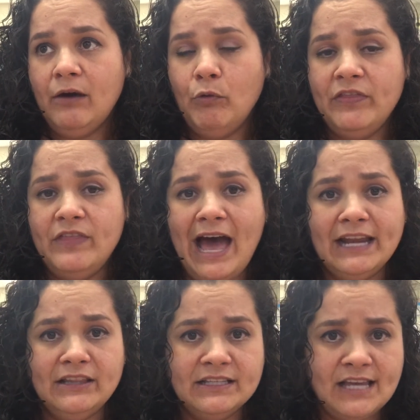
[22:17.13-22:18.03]
with
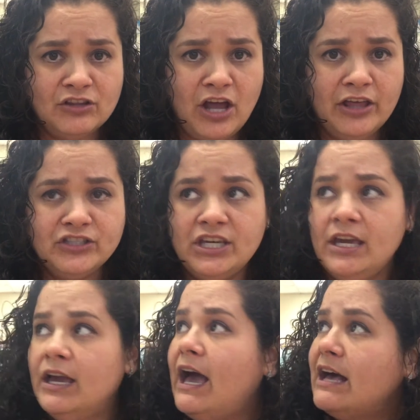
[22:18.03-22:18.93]
adding the
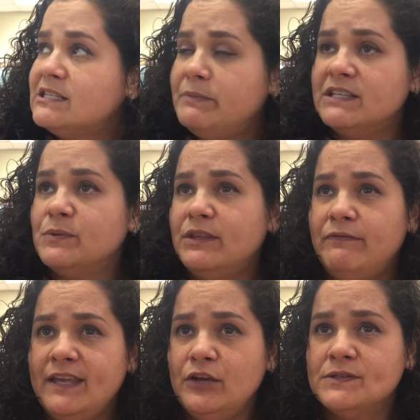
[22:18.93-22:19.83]
technology aspects with the
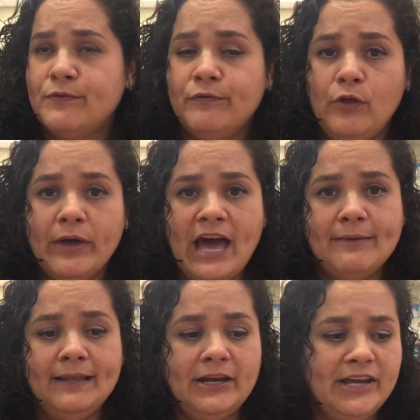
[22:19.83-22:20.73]
videos from
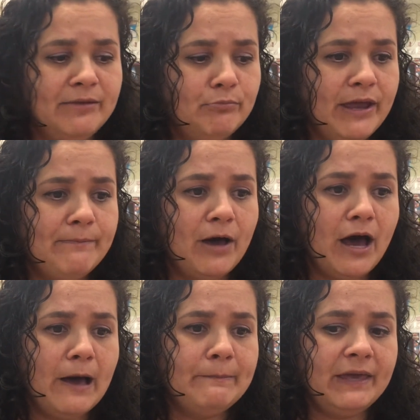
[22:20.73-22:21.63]
Vocabulary and Brain
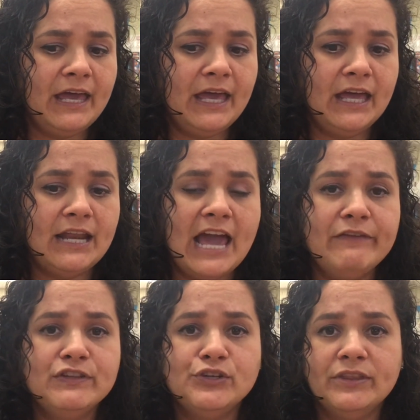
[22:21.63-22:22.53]
Pop. And I
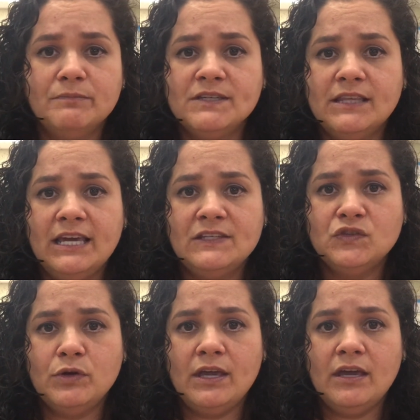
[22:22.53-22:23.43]
even took them to the
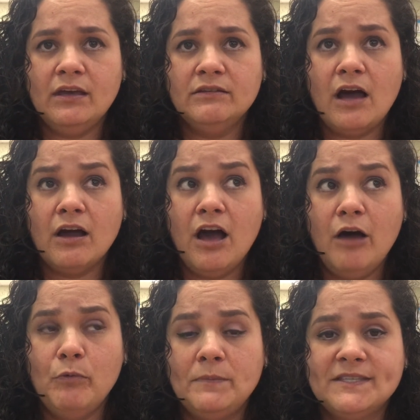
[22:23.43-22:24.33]

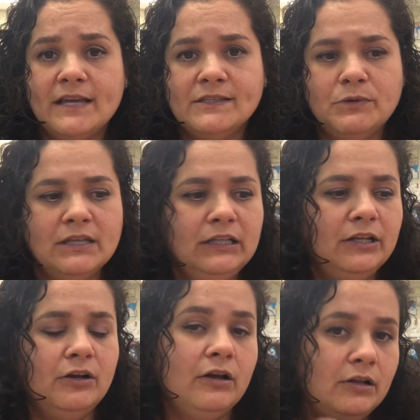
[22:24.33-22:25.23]
history.com website so we can
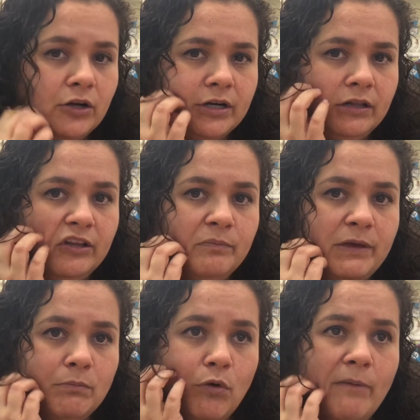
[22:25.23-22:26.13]
learn a little
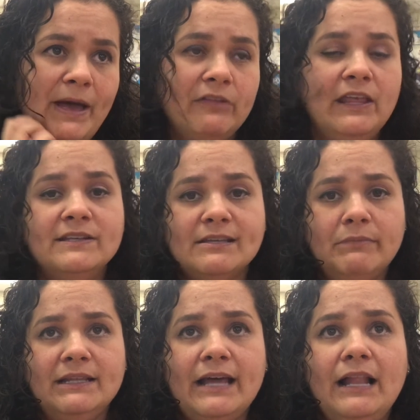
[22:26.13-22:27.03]
bit more about Nelson
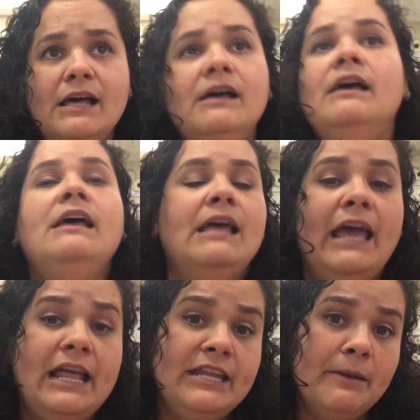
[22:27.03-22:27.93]
Mandela
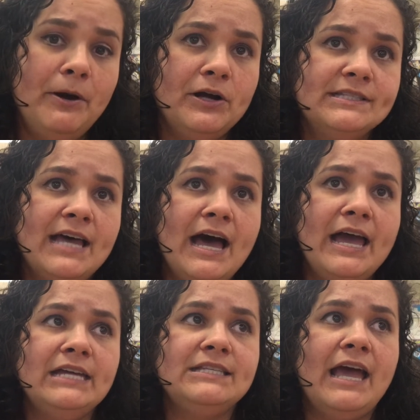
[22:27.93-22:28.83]
and the
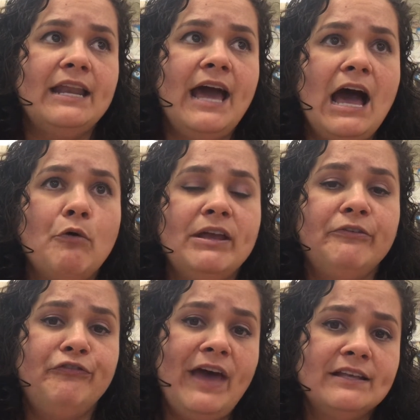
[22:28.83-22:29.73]
apartheid and how it
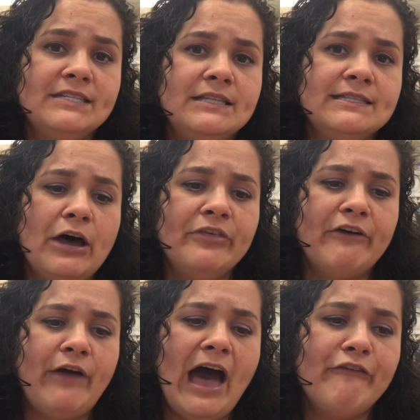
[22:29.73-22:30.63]
affected South
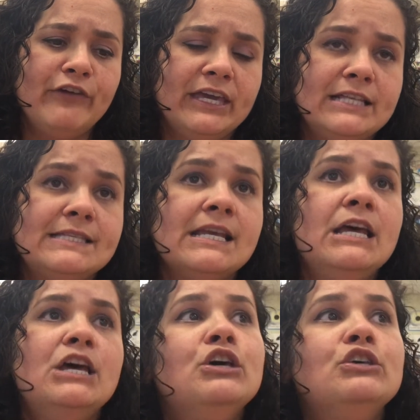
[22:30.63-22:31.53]
Africans.
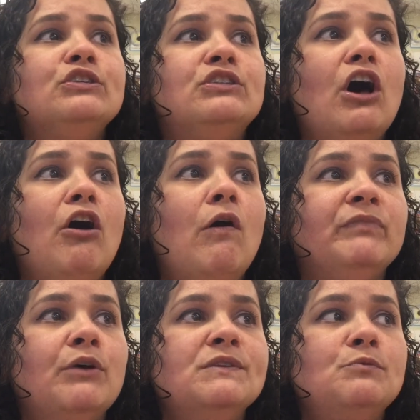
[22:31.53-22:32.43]
So
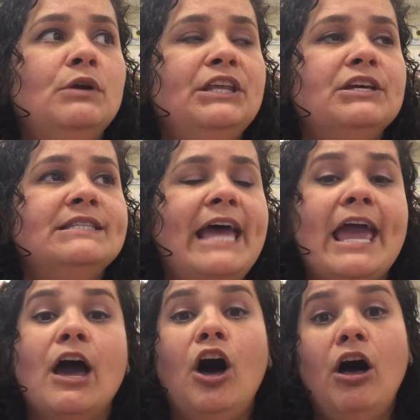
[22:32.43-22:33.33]
it was a really good
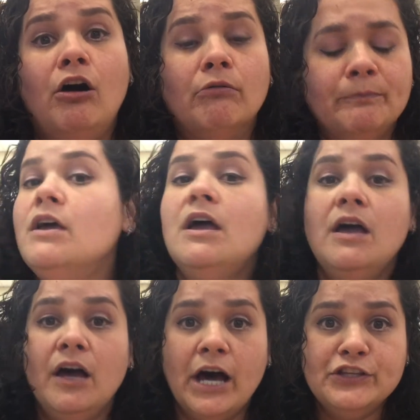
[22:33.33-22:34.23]
day. Oh,
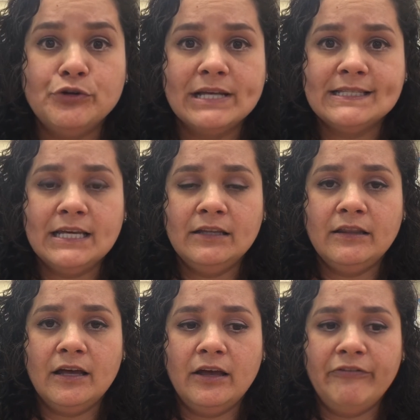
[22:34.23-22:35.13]
addressing
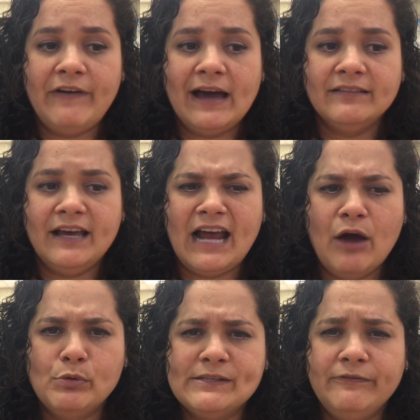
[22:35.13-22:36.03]
the fact that
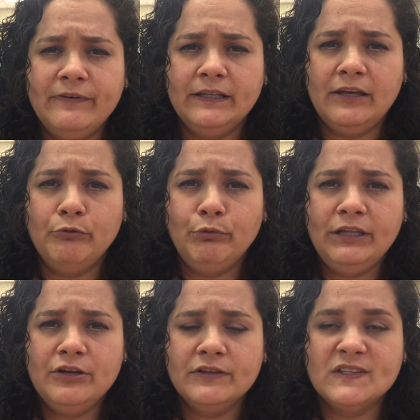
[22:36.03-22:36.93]
I wasn't feeling
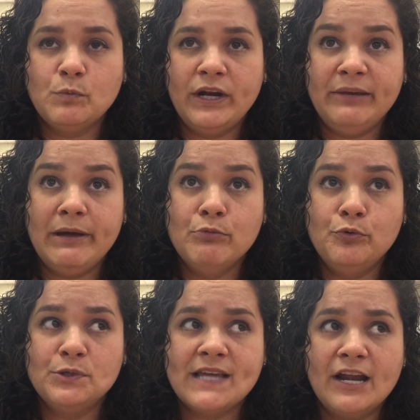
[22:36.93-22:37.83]
really good this morning. My
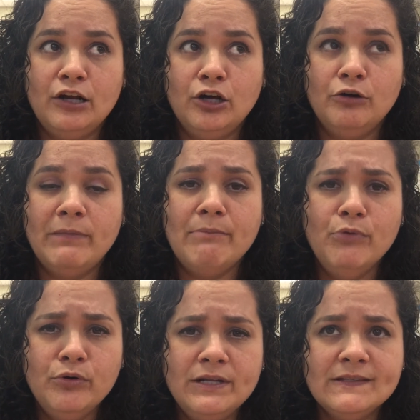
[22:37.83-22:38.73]
mood was kind of low. My
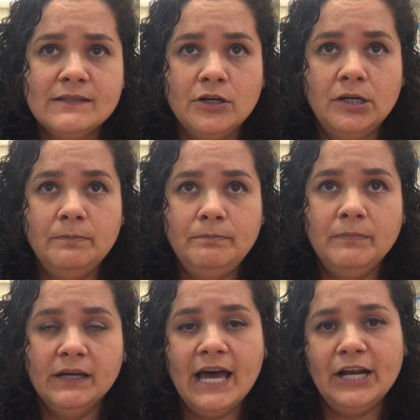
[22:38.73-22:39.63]
mood is still
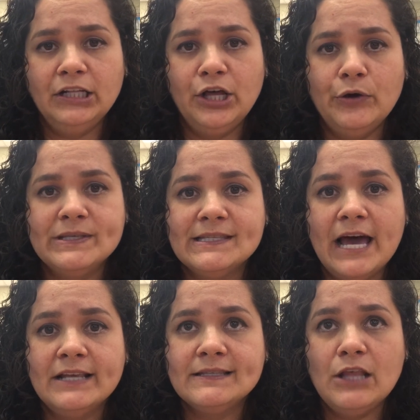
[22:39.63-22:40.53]
kind of low. It's
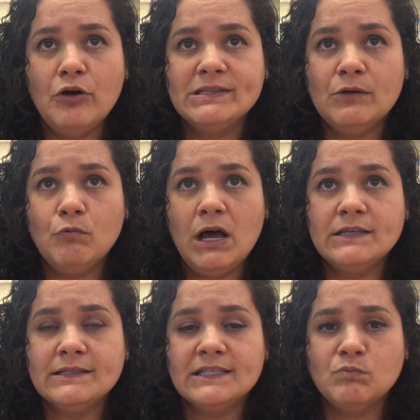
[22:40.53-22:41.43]
not as low as it
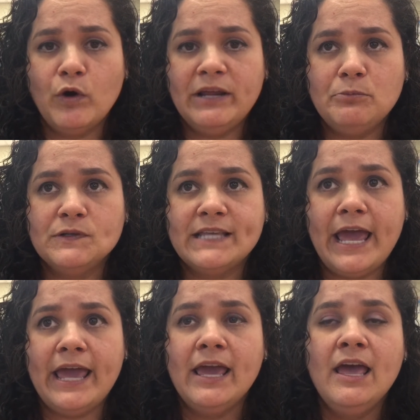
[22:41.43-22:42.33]
was this morning per
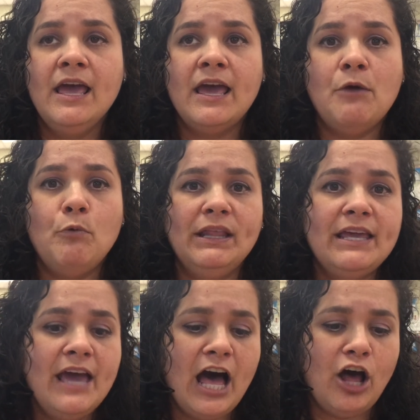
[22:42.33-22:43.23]
se. It
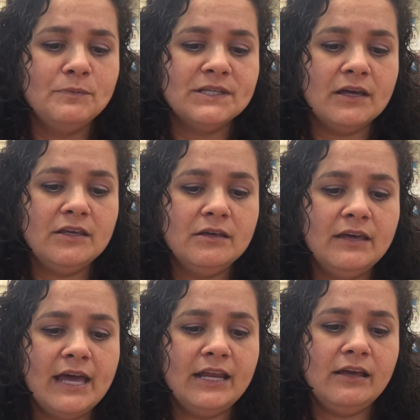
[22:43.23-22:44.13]
really helped
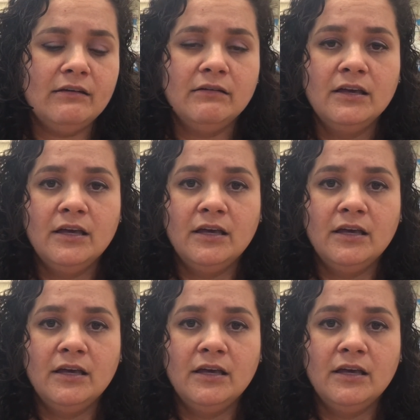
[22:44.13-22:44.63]
getting